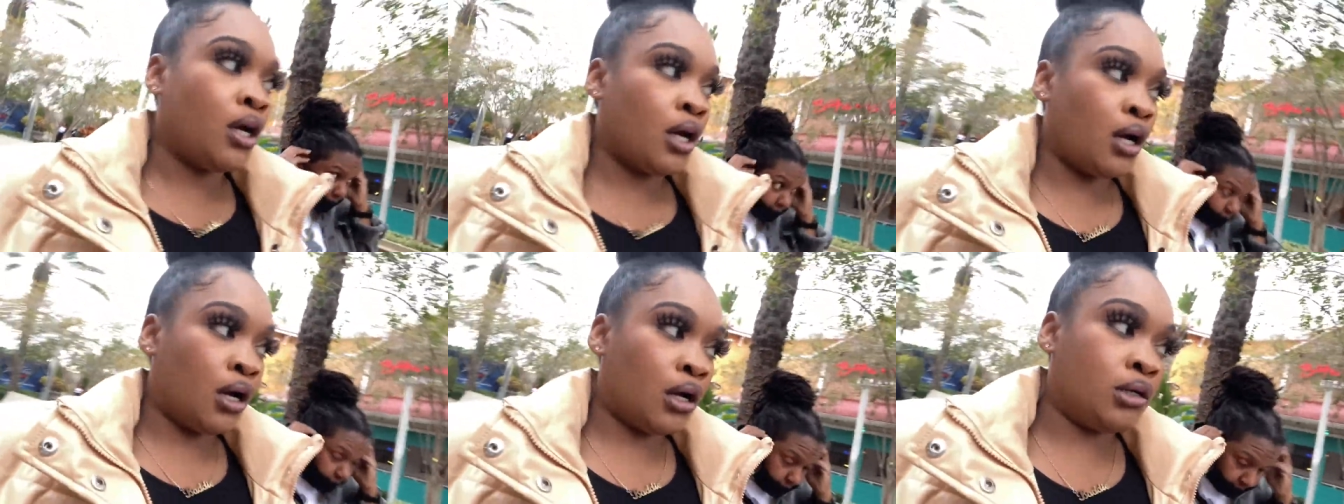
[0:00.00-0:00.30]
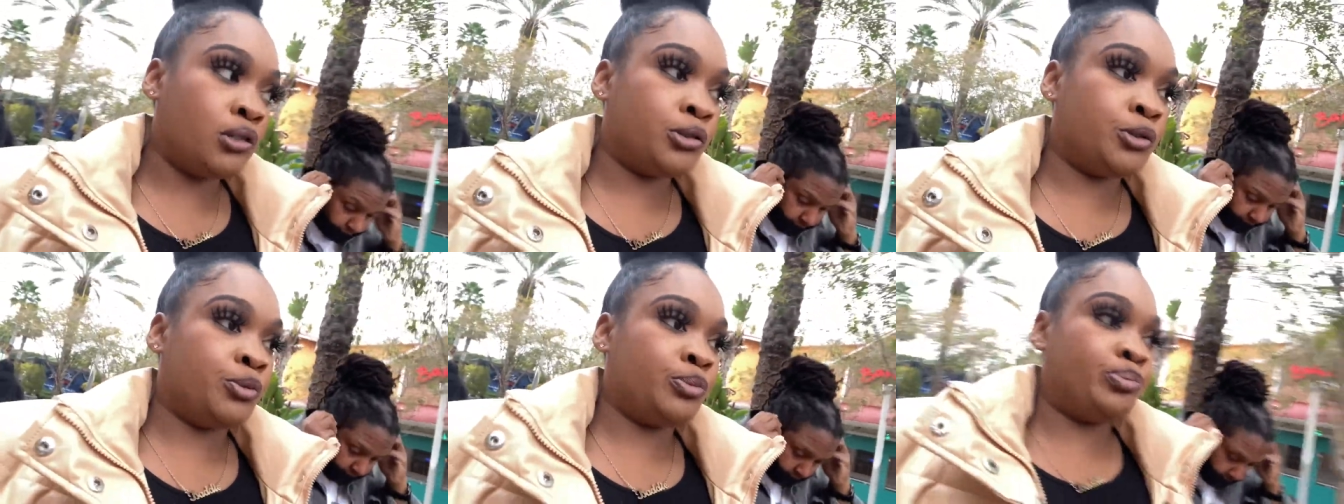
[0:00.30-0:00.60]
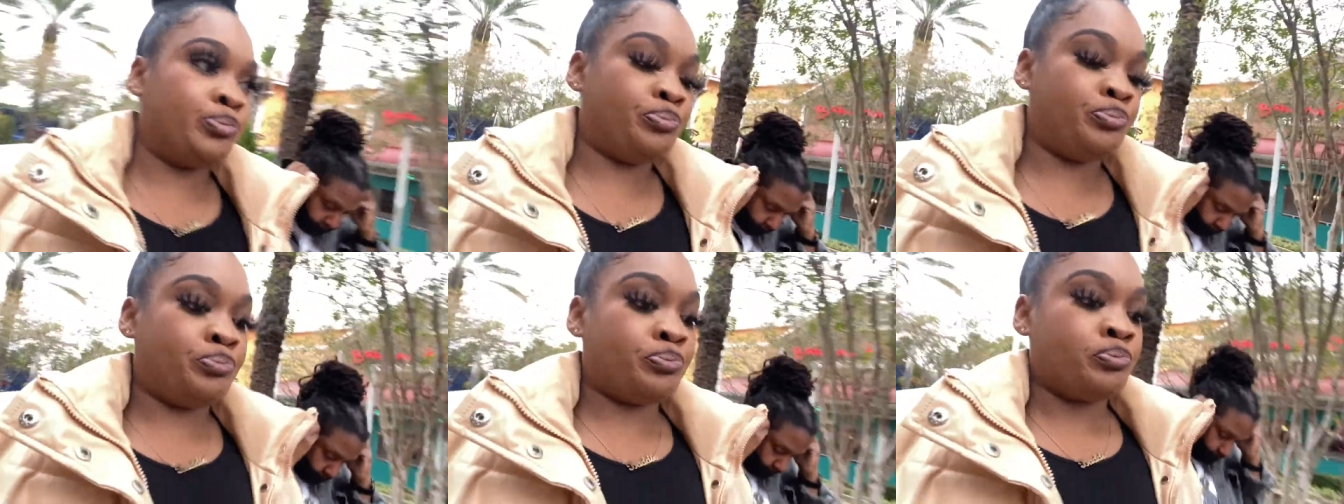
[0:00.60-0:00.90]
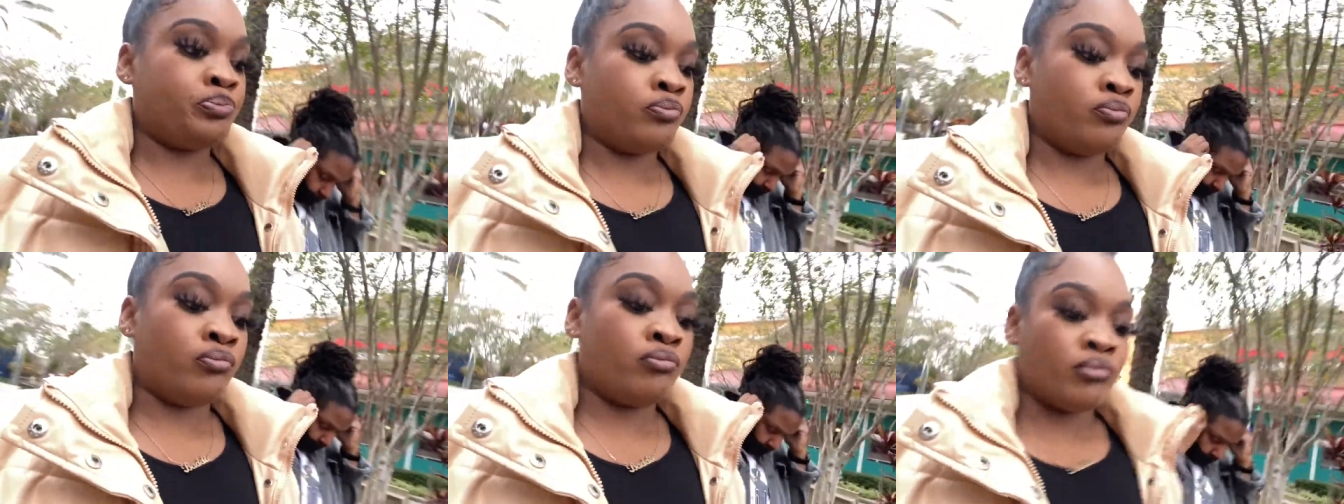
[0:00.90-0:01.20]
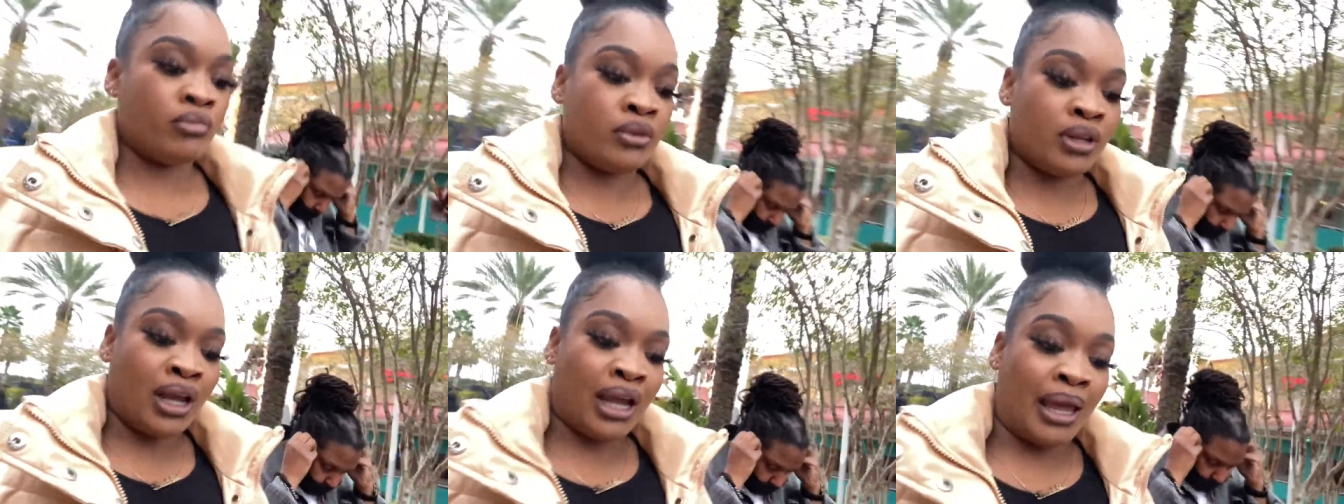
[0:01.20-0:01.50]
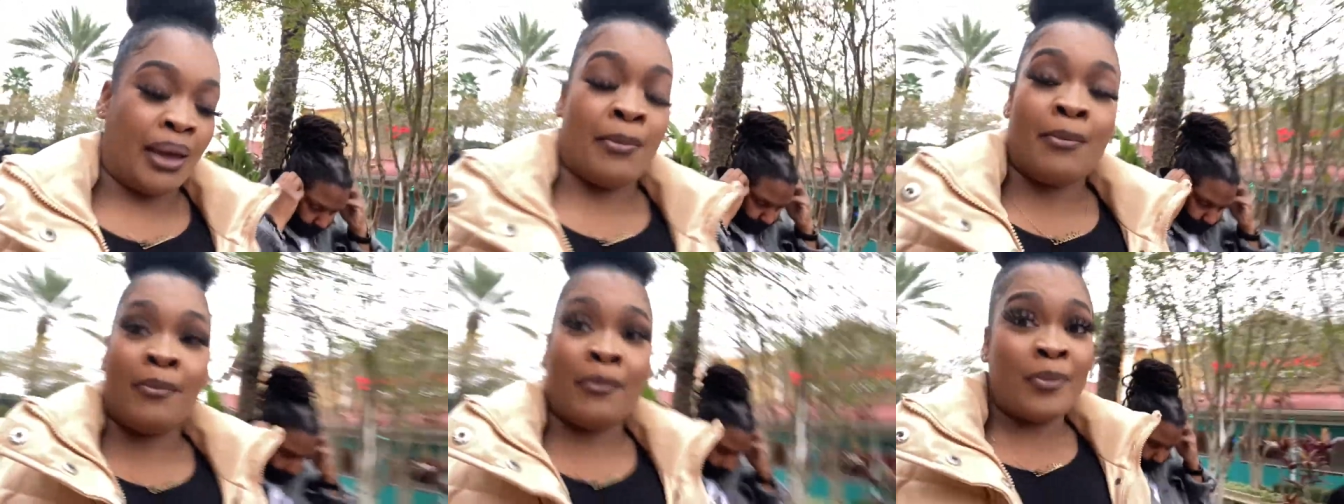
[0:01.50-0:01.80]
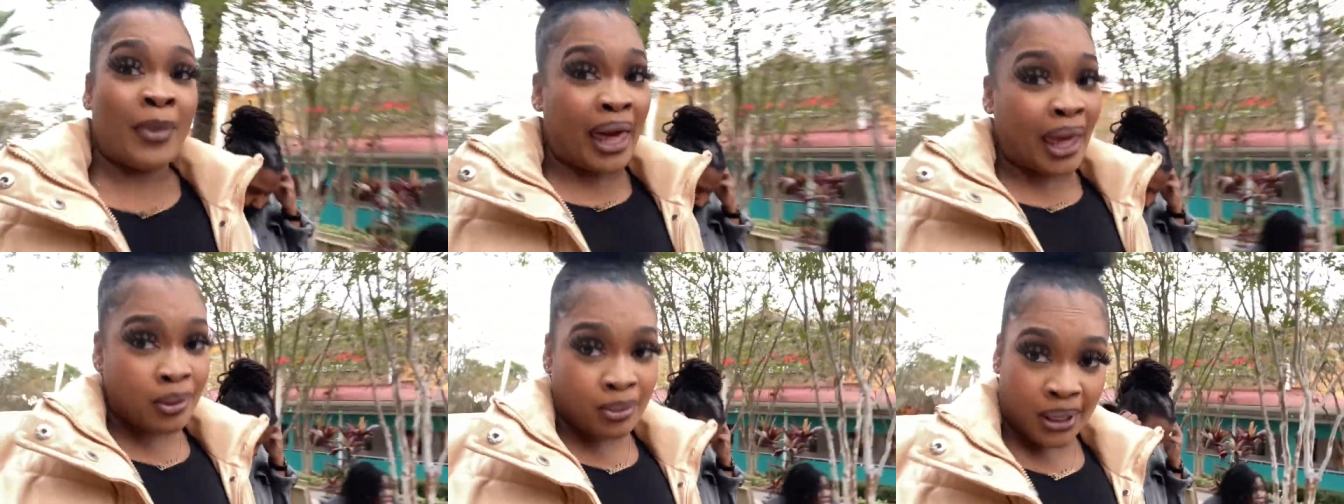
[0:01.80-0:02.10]
um, and
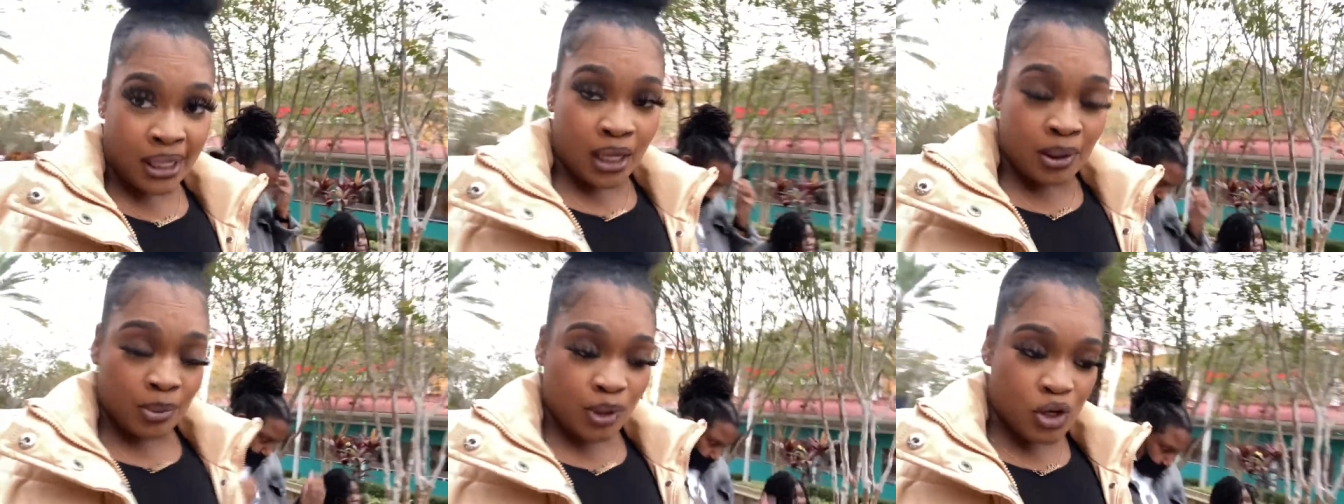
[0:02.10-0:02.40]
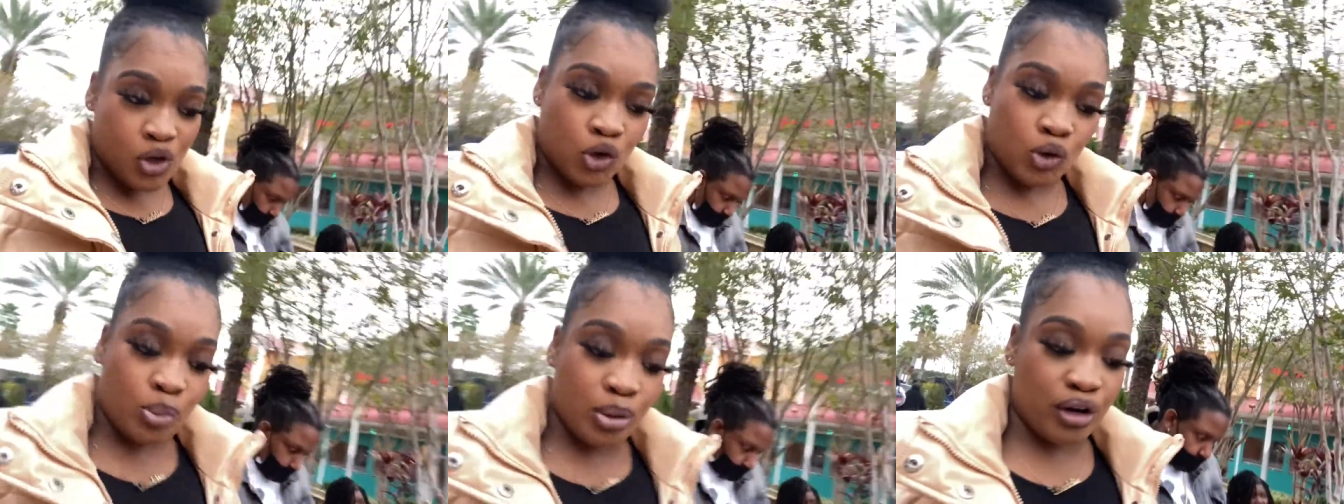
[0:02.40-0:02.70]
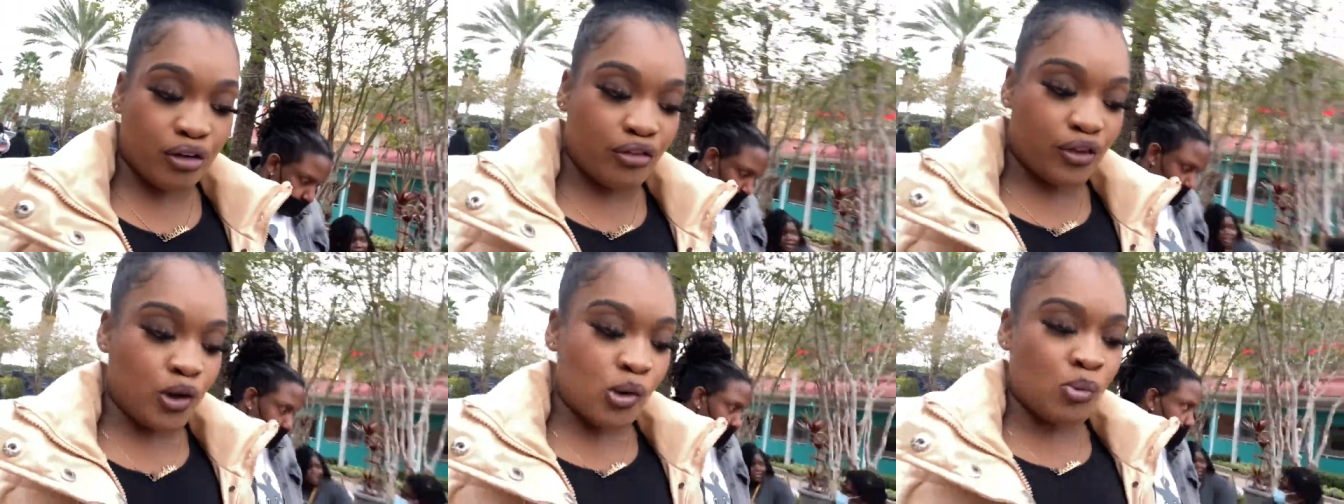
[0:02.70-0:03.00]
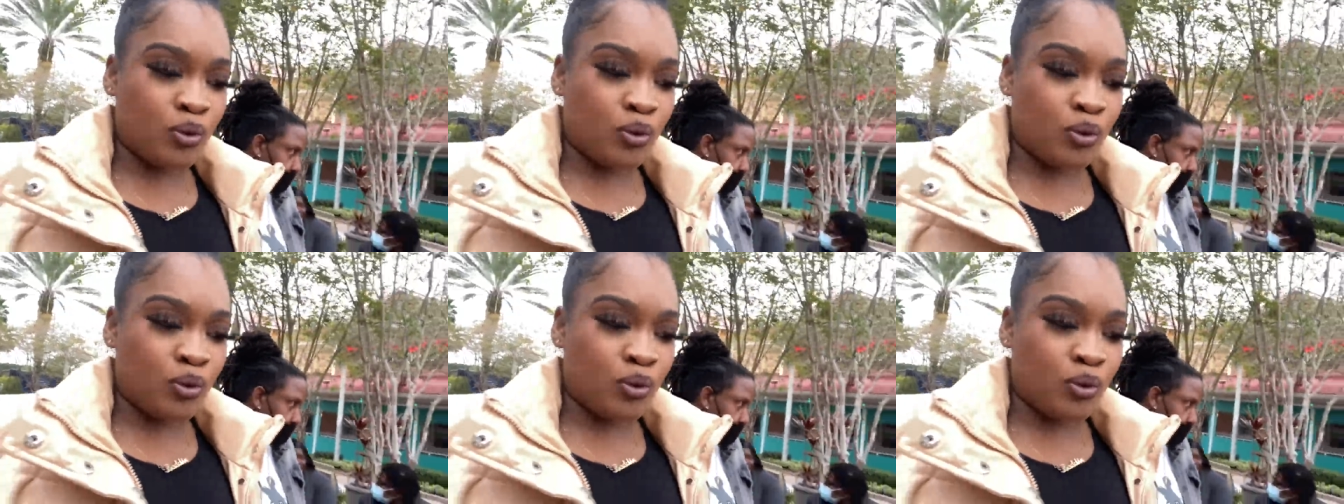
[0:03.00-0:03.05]
maybe give me a new perfume